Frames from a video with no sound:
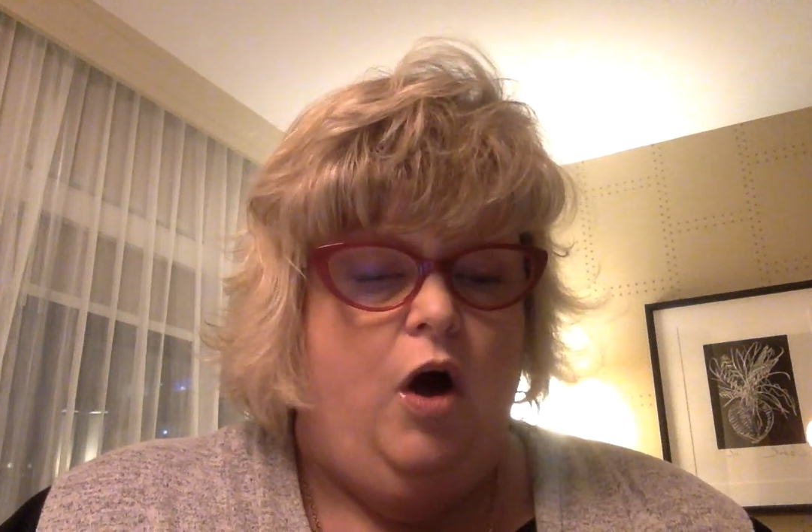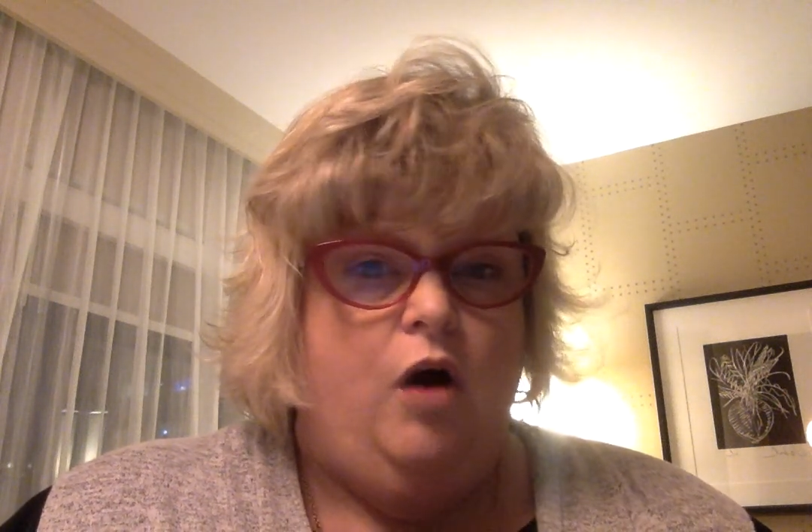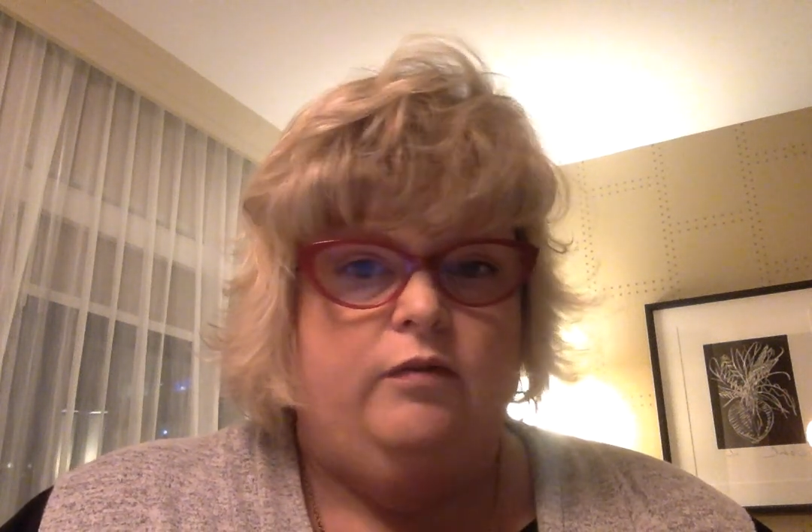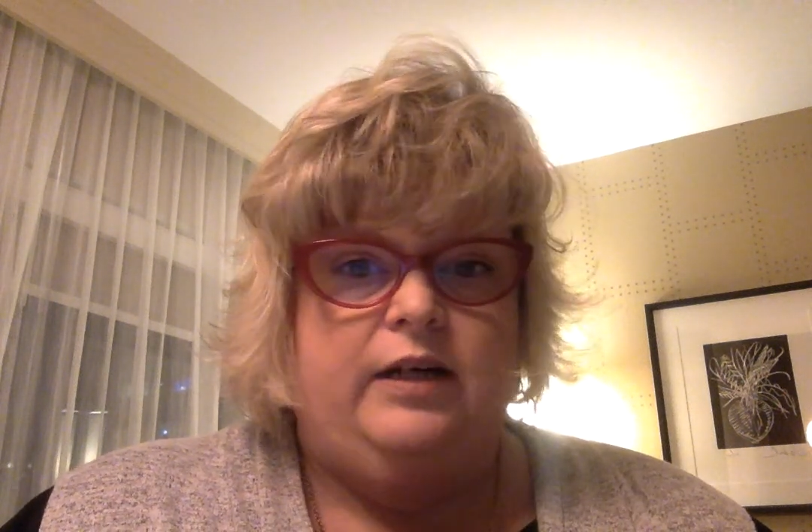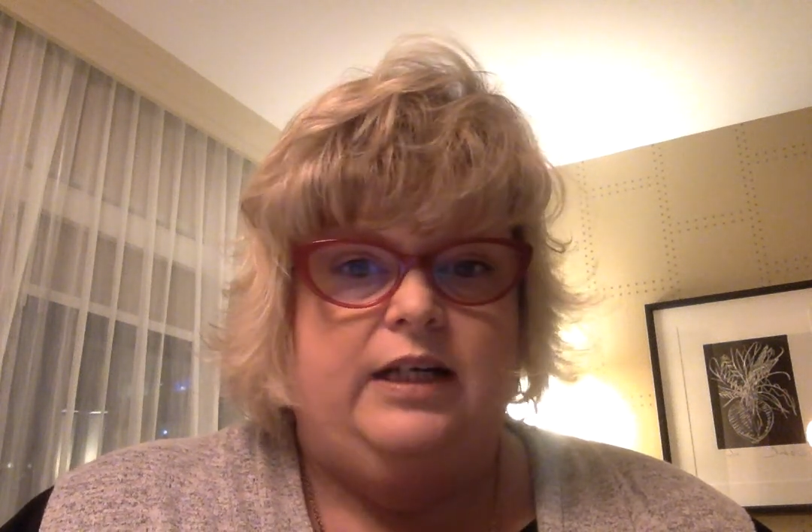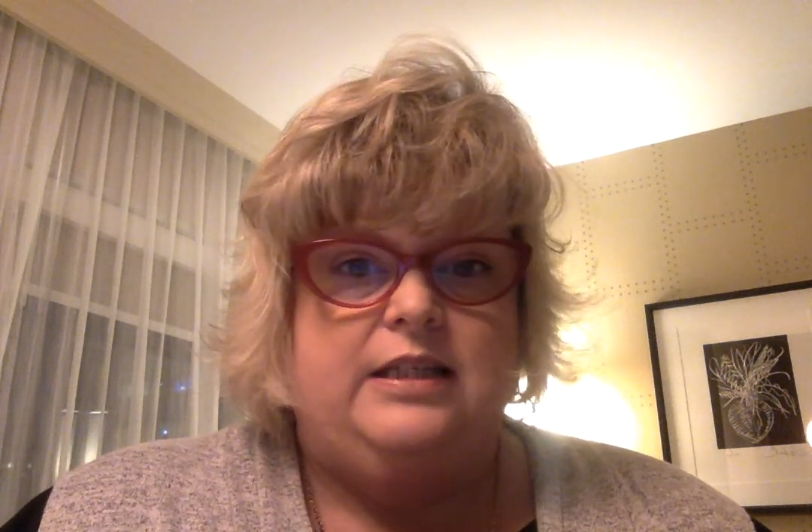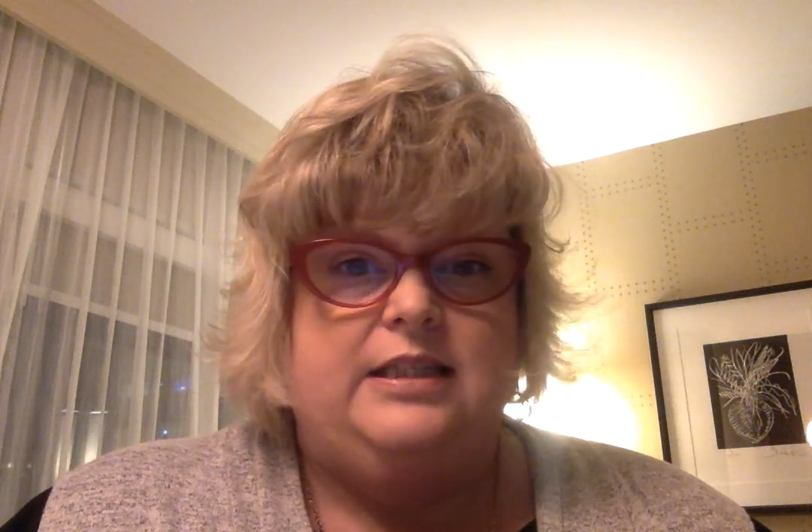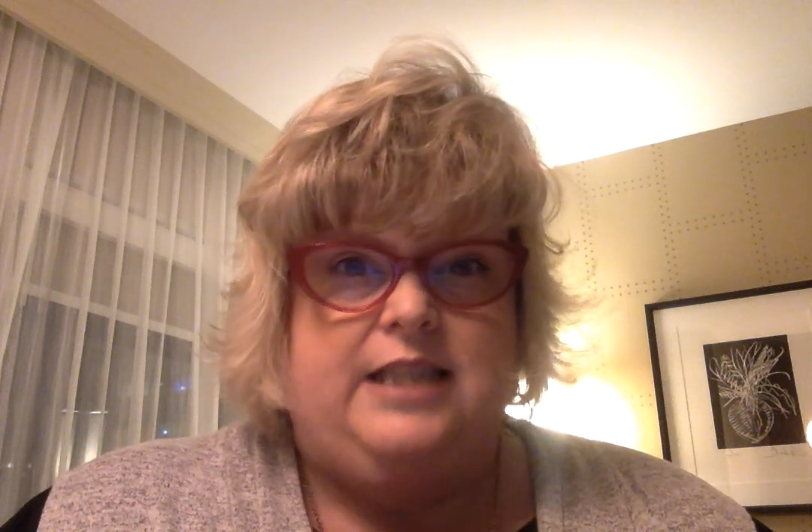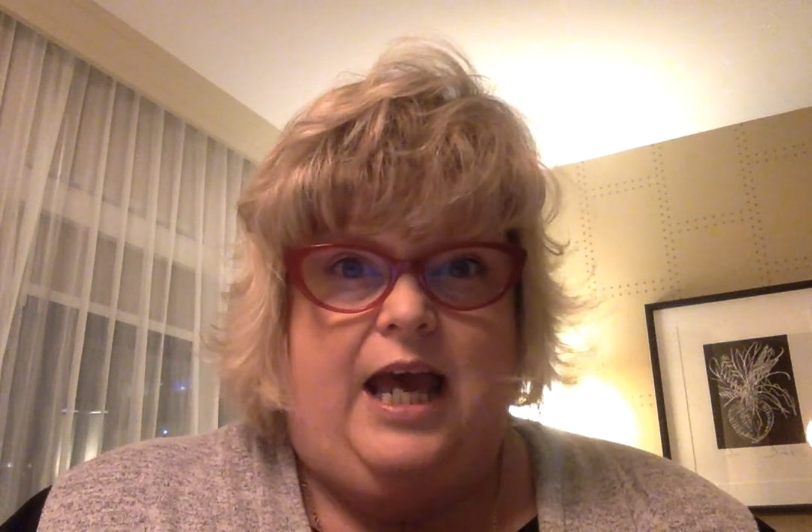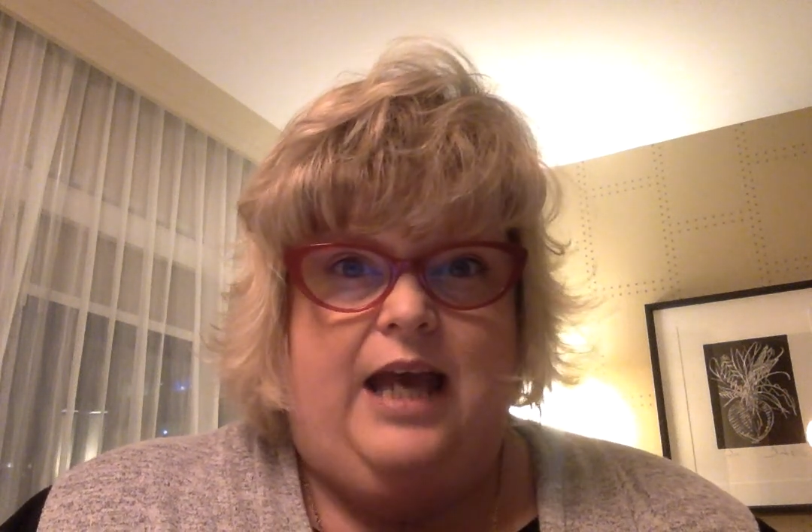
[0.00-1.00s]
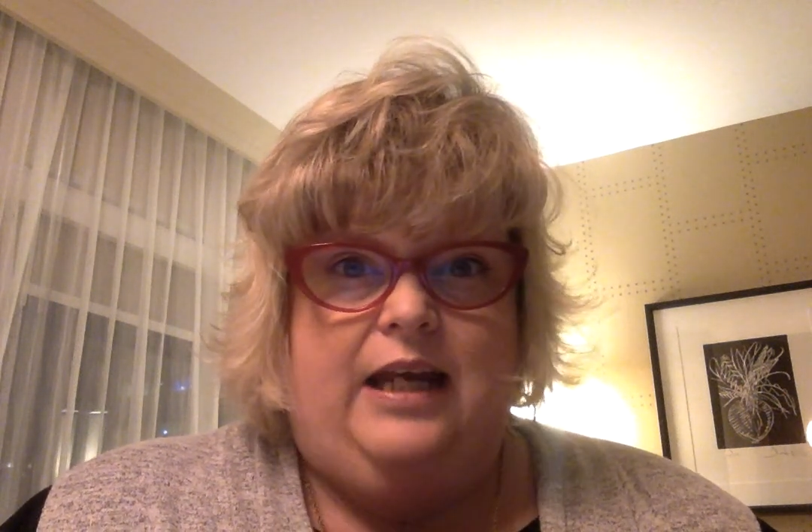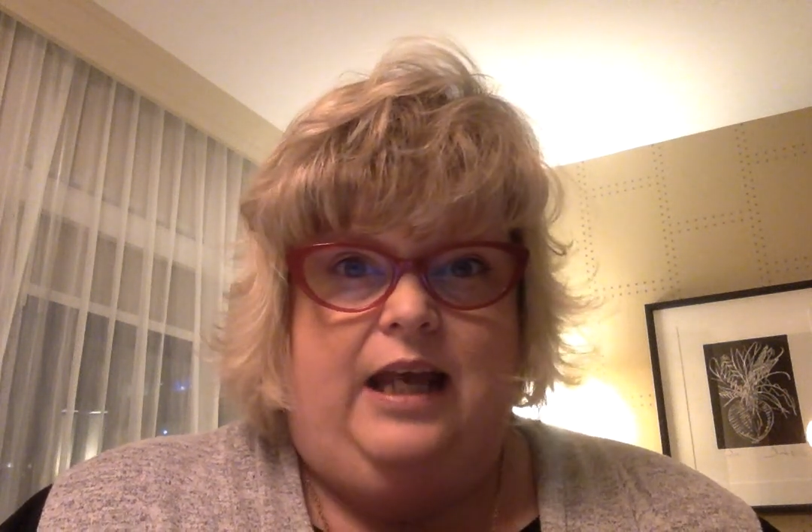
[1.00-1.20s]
already set